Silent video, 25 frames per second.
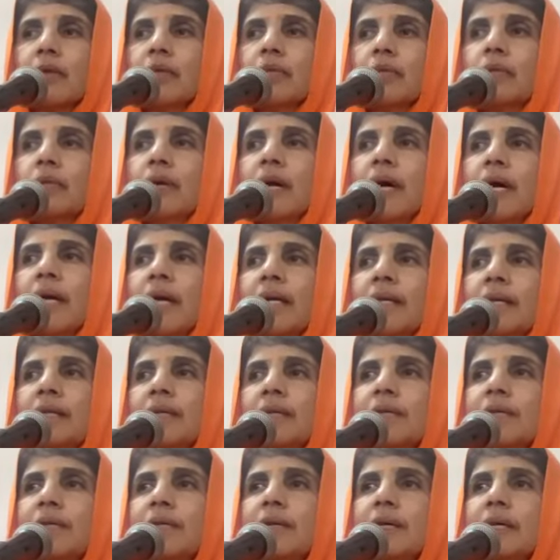Why
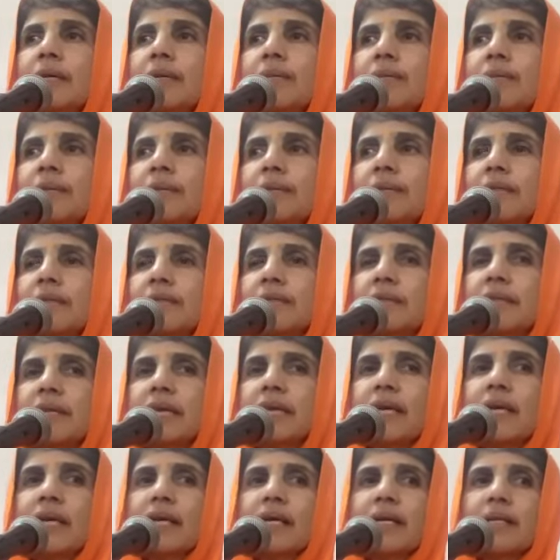do I
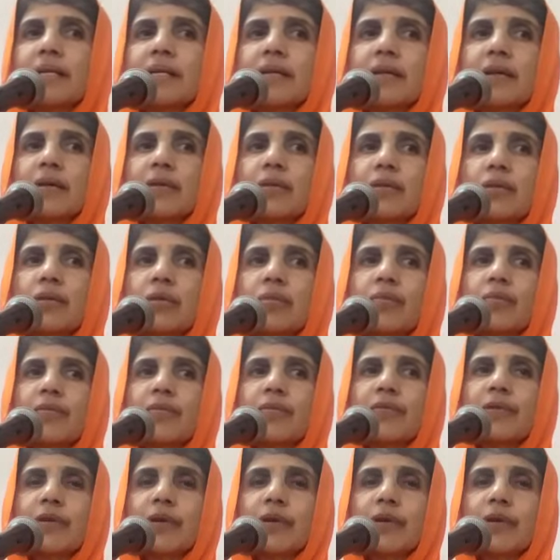mistake the rope